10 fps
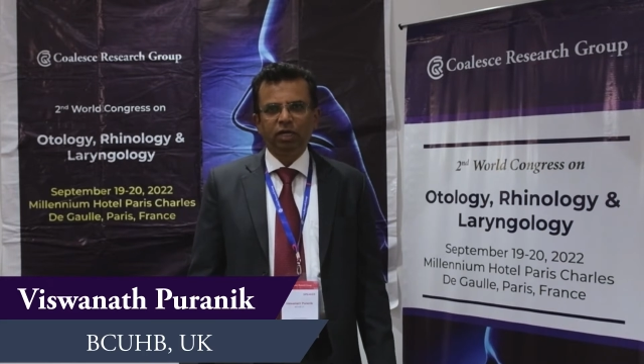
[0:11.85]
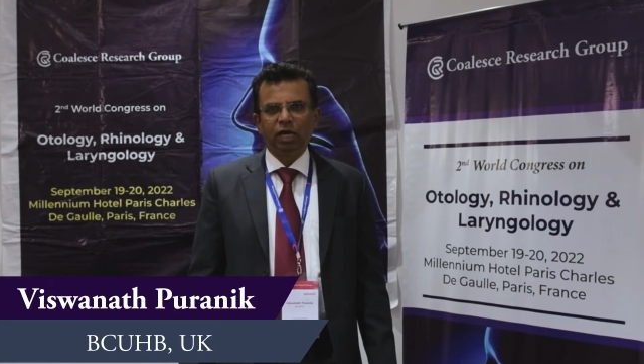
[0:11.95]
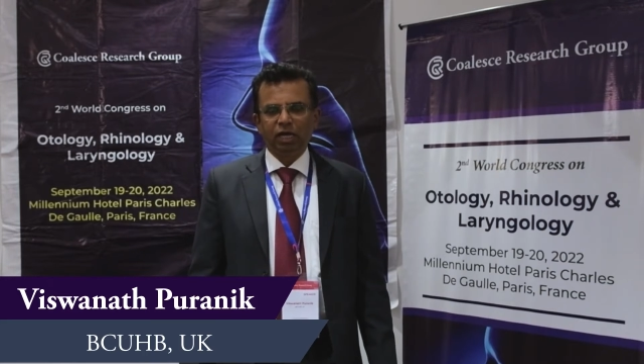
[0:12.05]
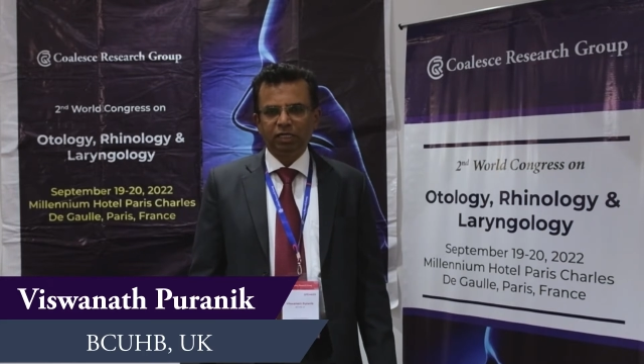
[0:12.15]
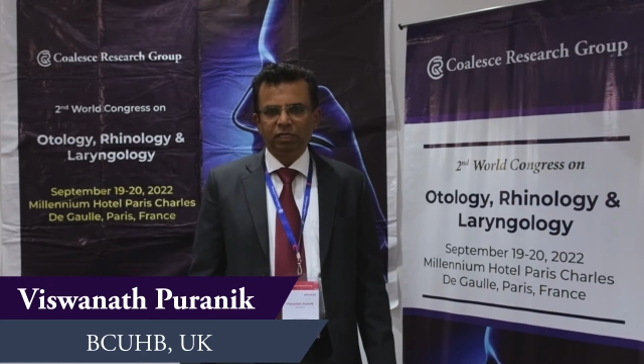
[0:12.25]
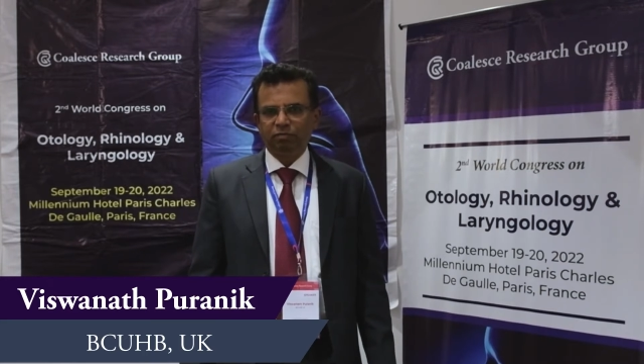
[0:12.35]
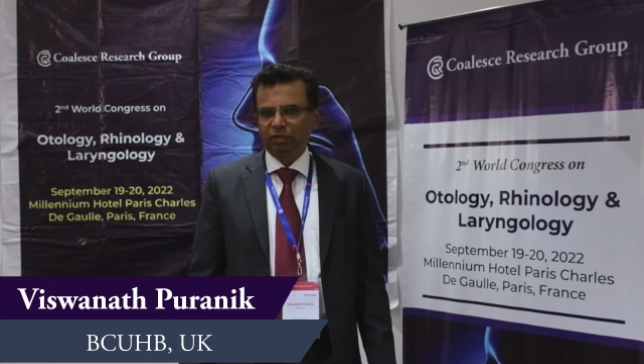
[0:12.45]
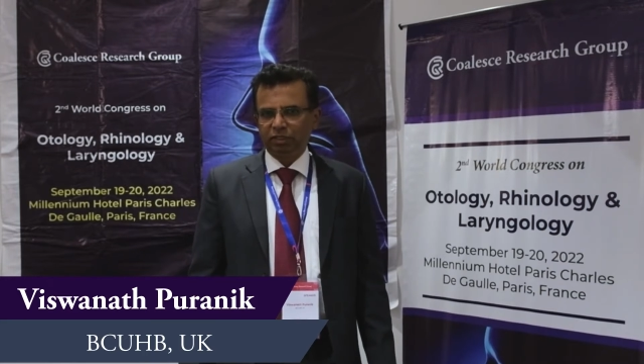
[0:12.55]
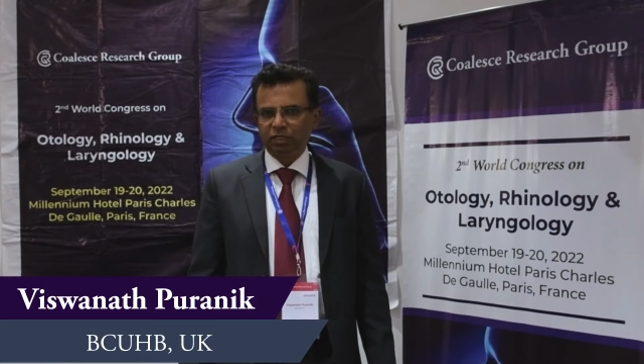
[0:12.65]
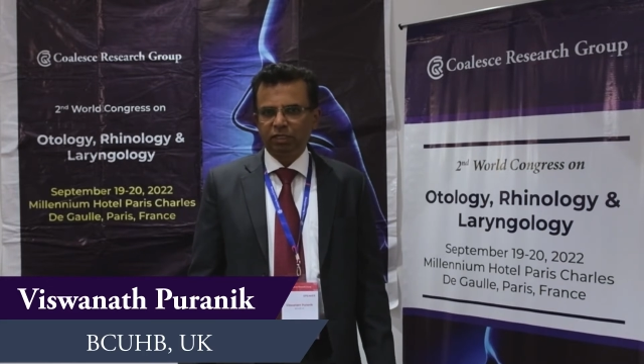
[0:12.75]
I did
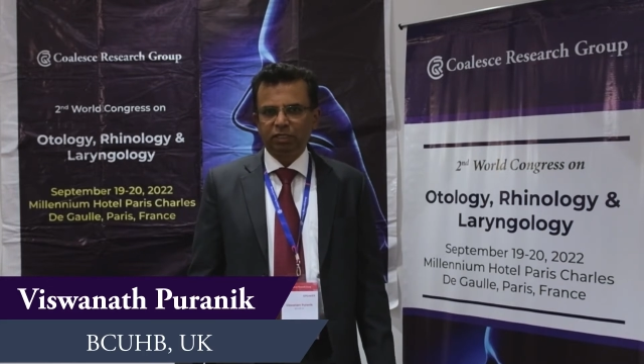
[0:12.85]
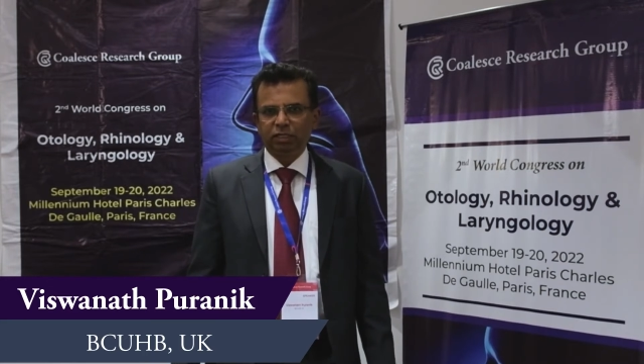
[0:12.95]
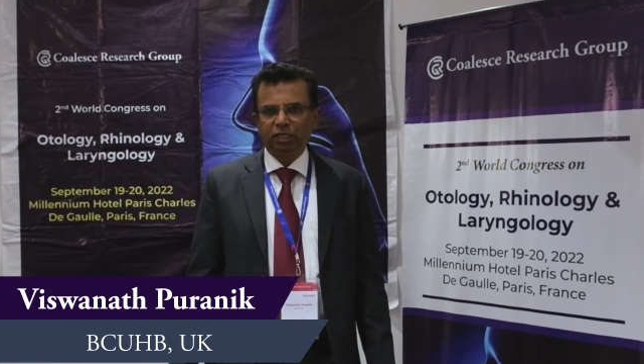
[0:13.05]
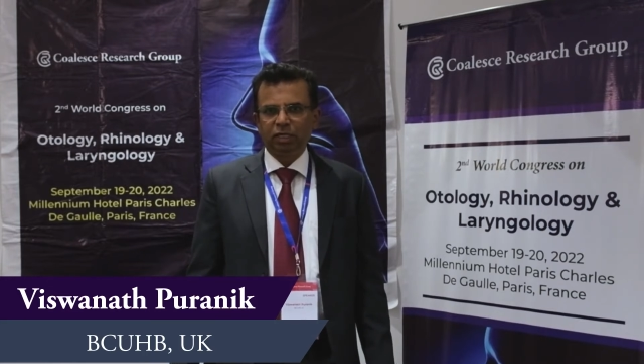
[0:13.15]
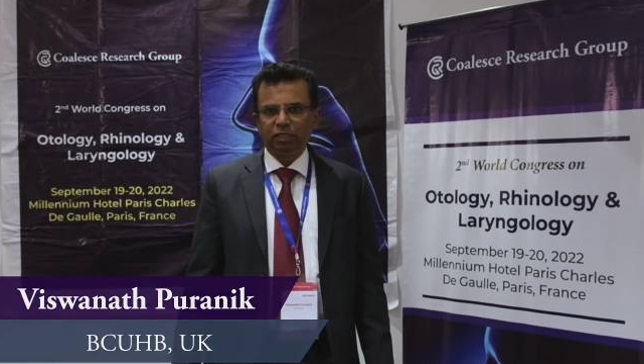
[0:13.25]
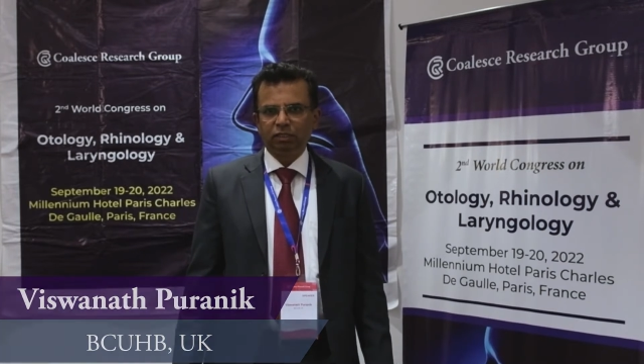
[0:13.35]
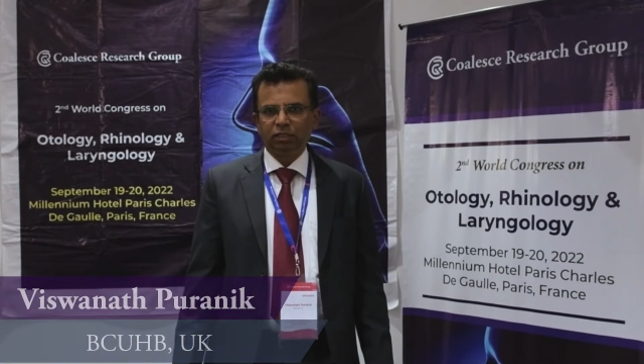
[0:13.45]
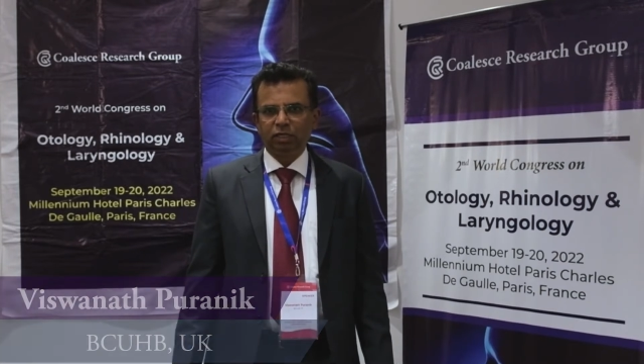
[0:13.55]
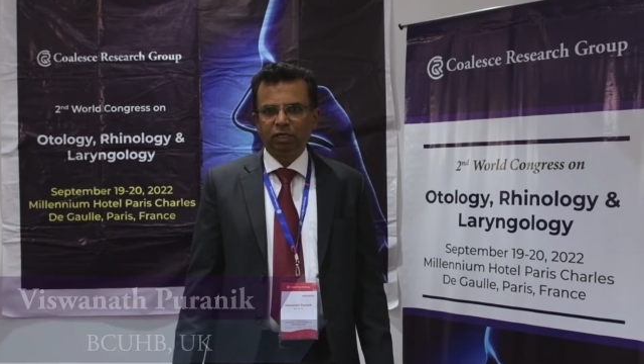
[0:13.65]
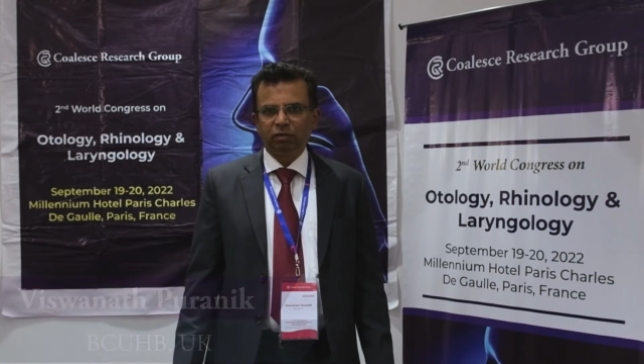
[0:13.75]
present uh,
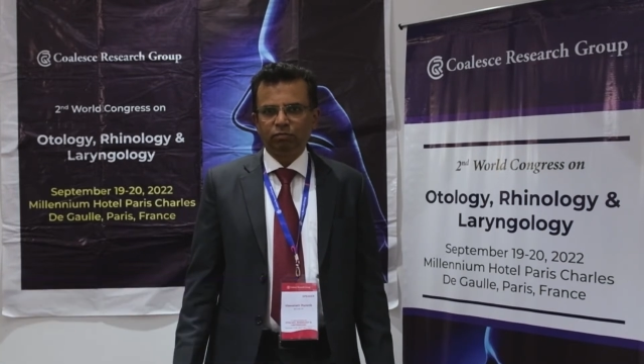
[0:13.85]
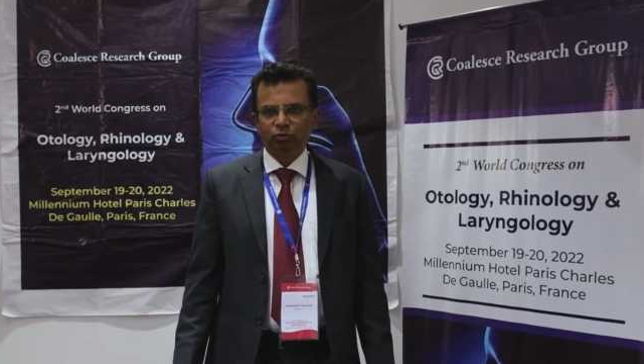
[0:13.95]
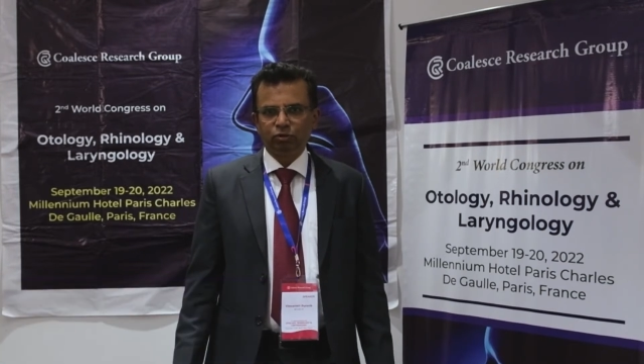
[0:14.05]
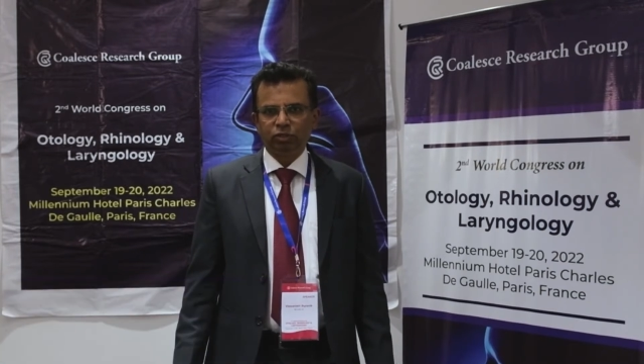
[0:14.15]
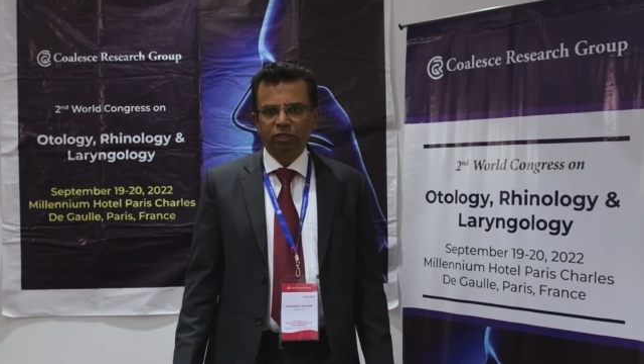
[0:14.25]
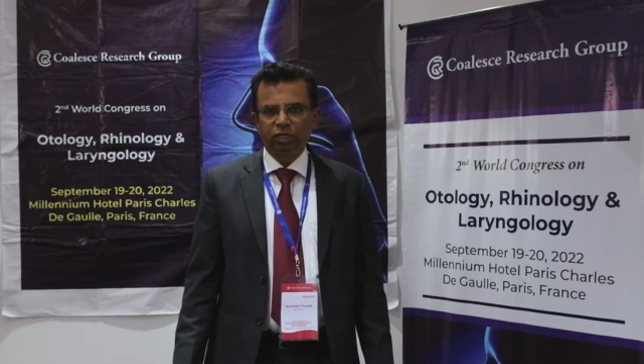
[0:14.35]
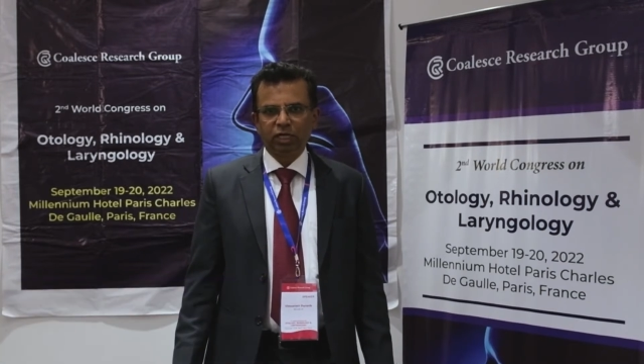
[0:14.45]
the poster